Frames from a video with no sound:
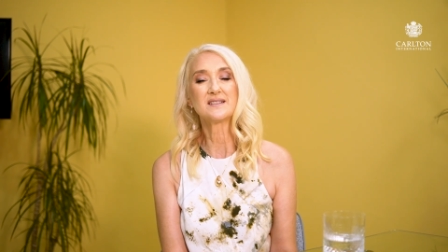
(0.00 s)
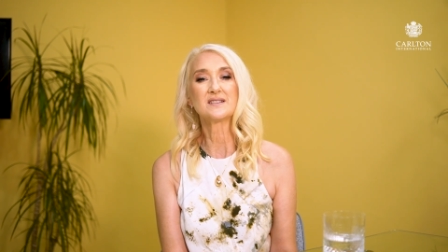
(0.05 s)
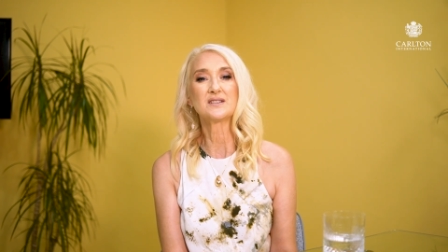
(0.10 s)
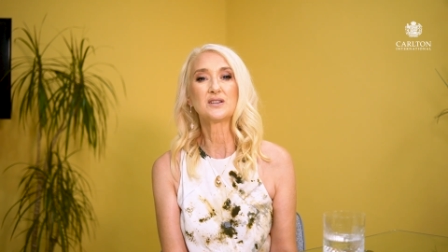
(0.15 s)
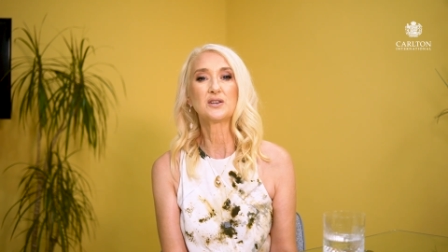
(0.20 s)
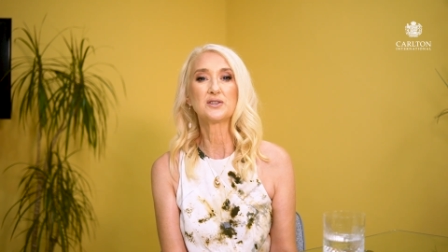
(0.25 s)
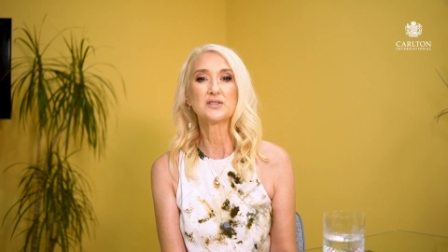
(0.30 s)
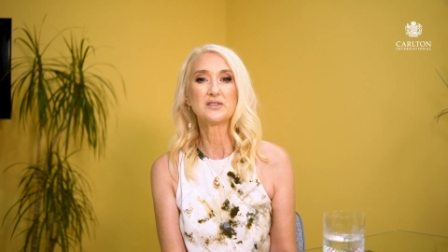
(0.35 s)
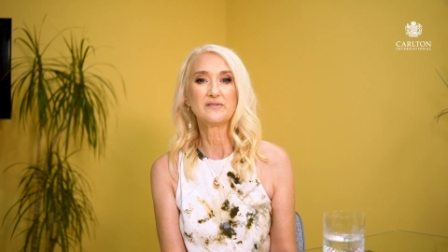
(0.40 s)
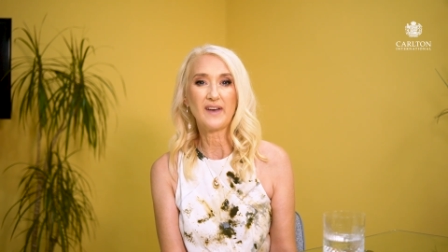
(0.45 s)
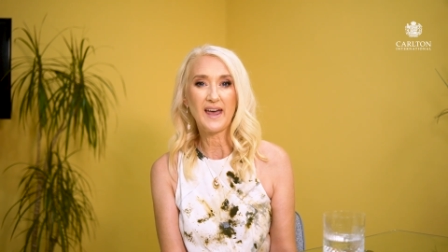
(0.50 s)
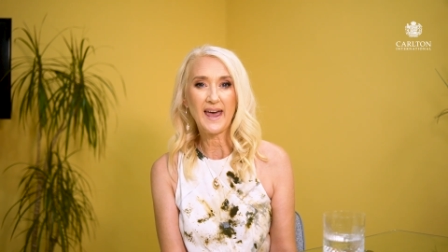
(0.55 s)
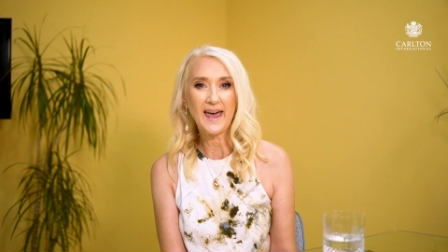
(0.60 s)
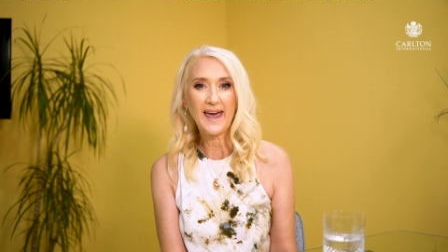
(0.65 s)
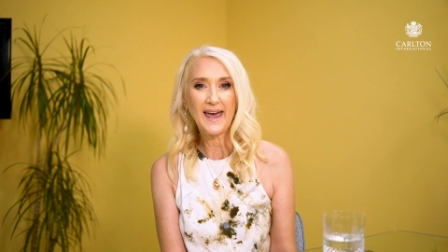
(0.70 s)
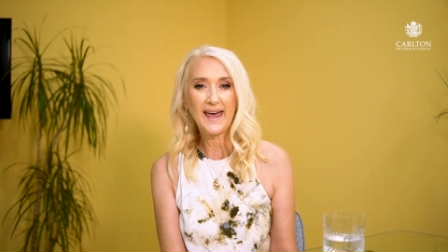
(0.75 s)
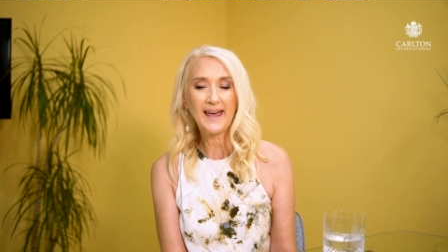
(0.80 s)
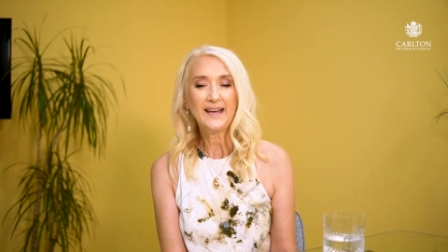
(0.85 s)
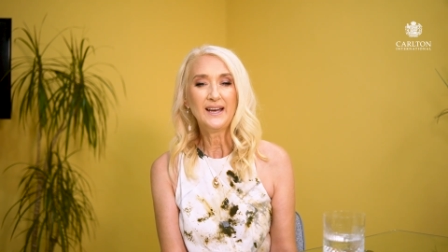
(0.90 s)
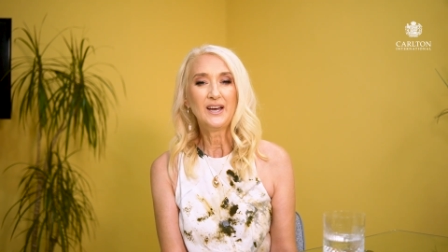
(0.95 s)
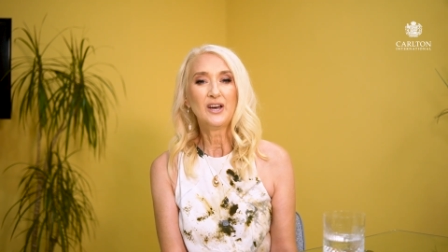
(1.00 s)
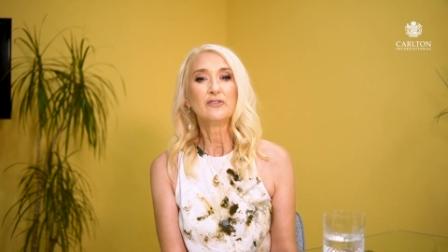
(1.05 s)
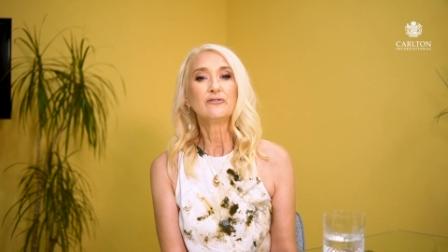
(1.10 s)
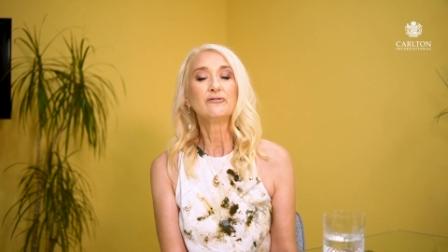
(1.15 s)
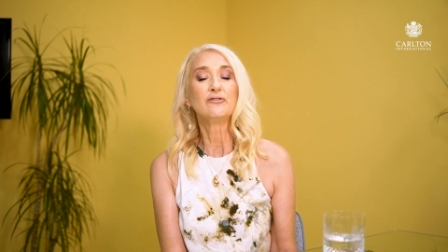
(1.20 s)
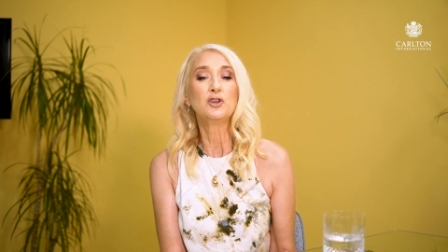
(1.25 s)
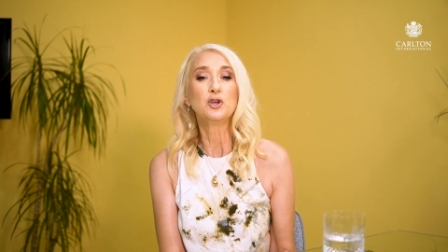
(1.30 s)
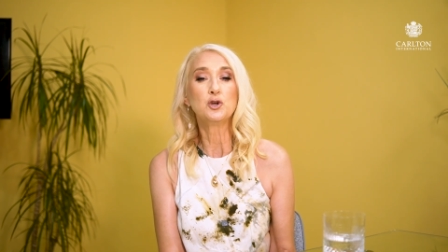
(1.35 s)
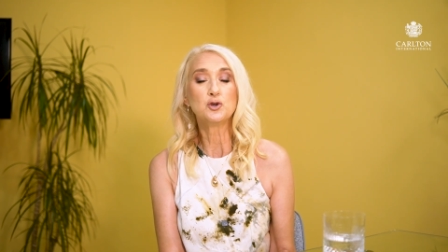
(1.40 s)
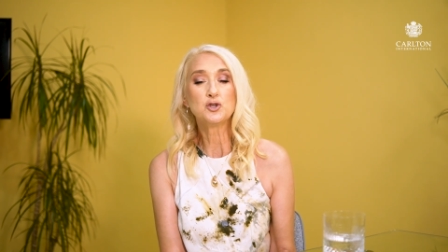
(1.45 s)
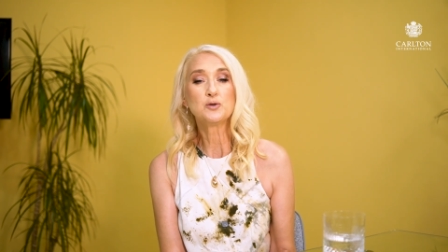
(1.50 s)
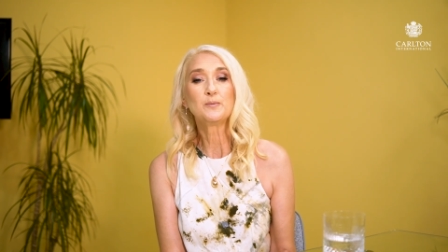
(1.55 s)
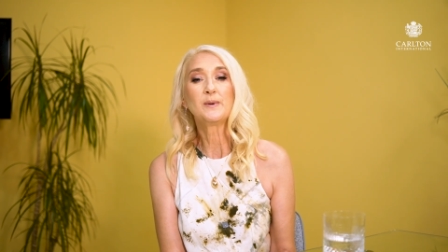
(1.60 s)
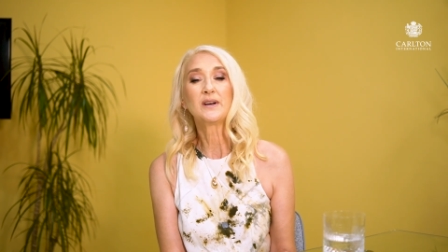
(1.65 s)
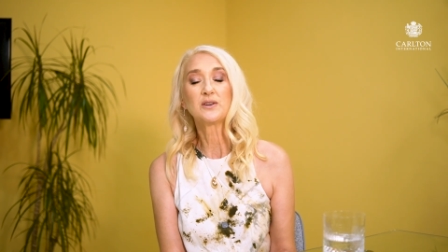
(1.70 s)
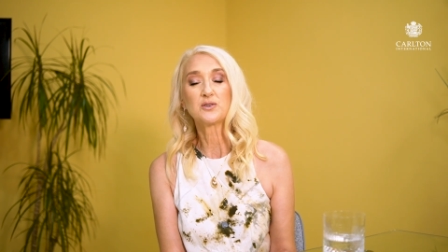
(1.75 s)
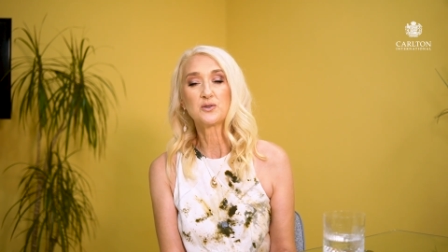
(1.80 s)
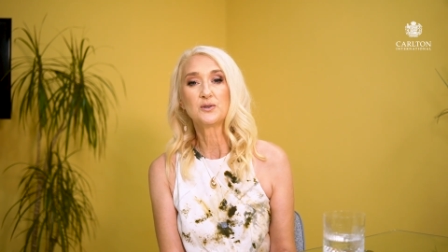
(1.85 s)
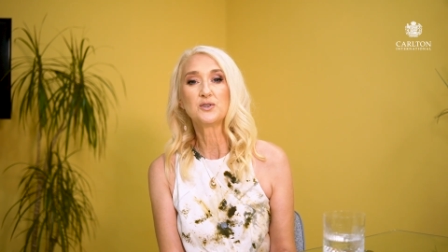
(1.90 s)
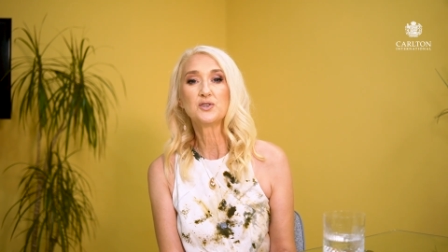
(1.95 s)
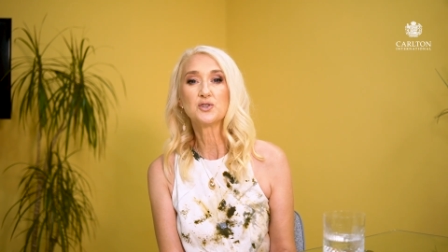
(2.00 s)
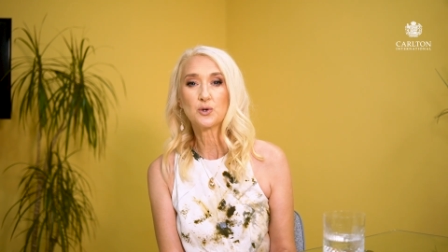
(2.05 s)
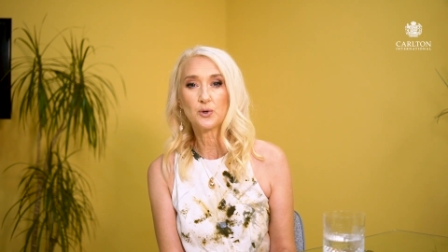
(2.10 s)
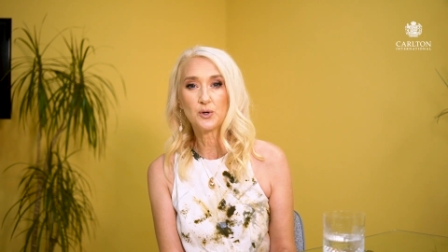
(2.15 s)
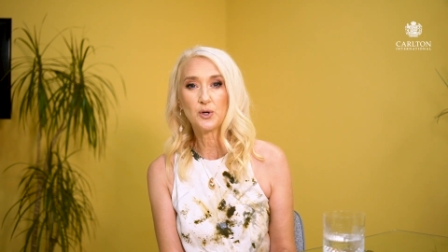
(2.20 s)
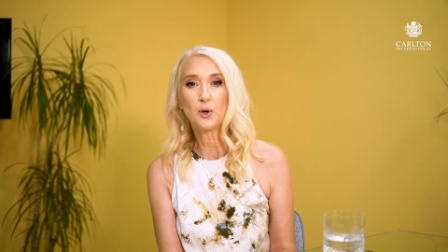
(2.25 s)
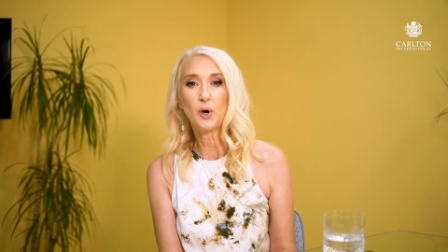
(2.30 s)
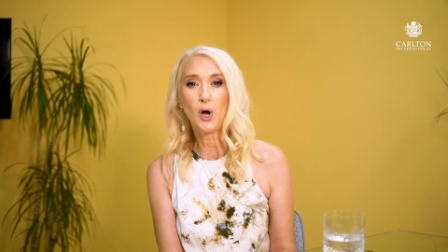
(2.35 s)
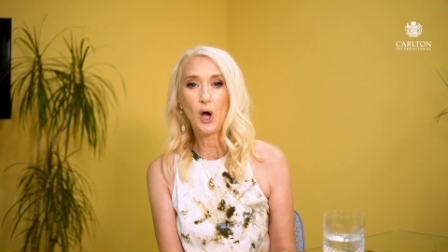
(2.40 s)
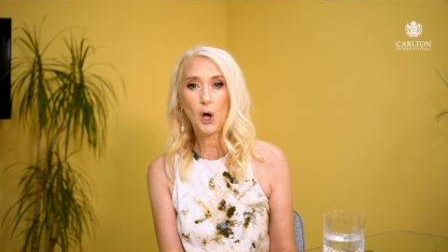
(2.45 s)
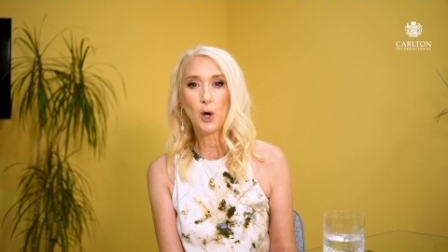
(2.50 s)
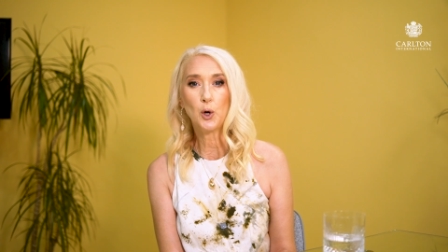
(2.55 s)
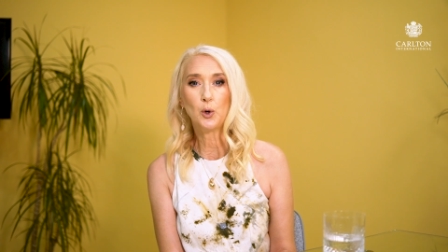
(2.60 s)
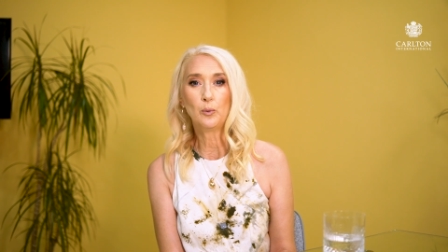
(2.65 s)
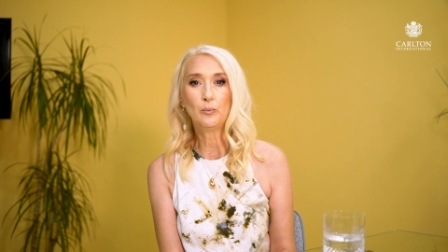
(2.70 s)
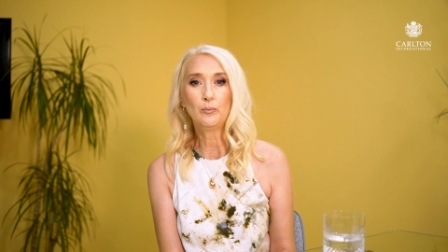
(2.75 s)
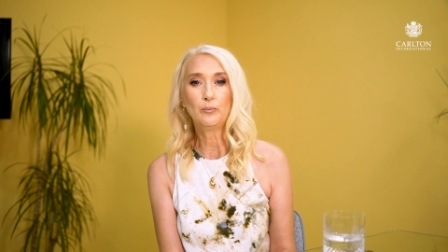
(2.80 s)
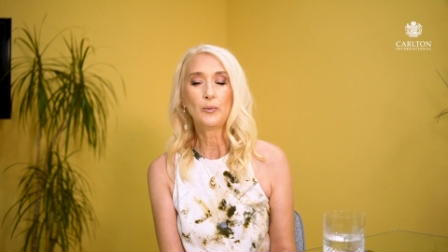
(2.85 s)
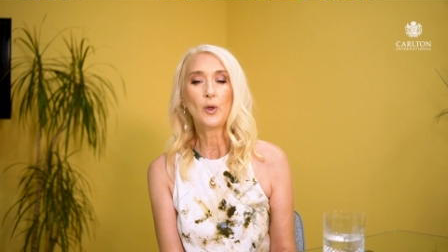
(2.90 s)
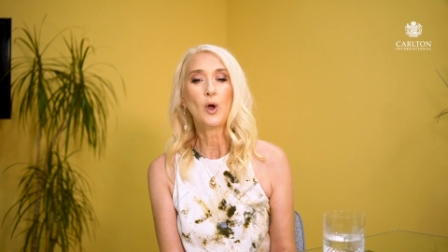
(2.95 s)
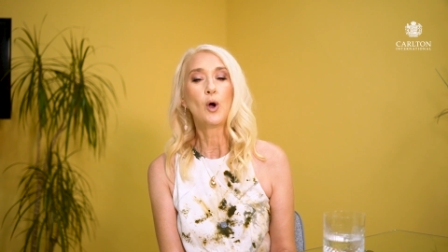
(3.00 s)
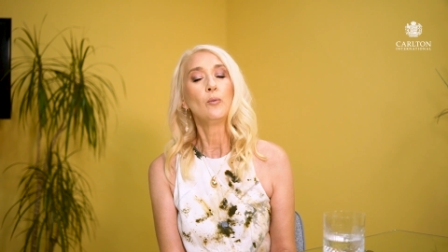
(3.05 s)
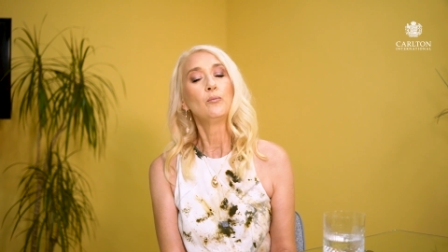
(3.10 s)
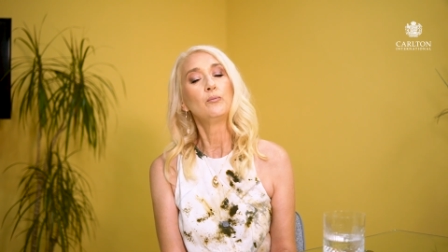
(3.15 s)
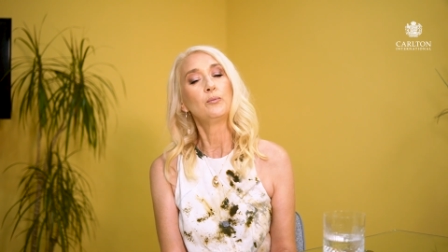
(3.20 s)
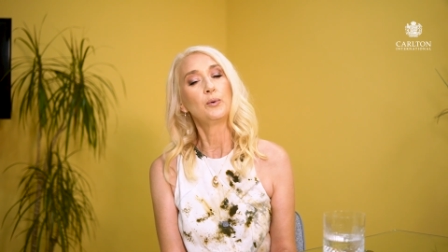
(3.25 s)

there's a lot of air for you to be able to enjoy your home,